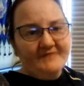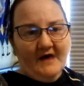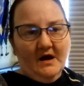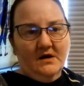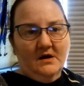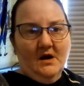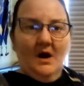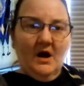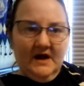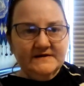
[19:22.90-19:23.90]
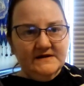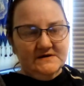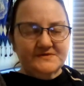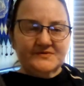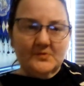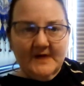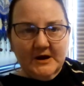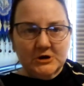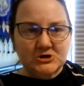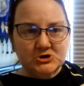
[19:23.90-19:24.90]
that. I need it so
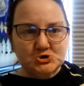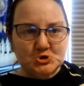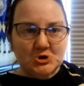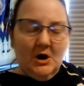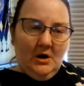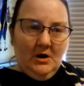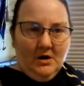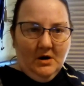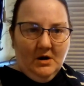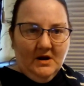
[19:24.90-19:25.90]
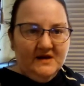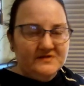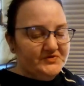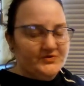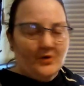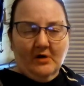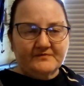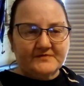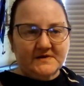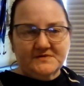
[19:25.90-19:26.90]
much. It's
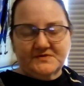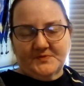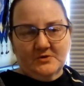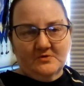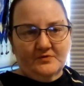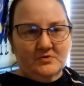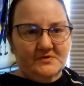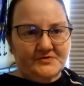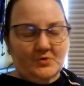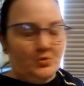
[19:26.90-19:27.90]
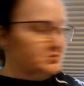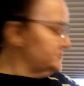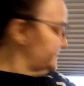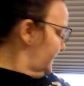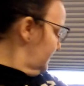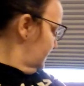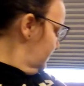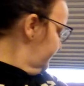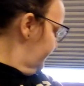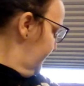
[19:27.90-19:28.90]
soft, it's beautiful, it's gorgeous
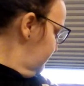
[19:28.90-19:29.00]
colors, but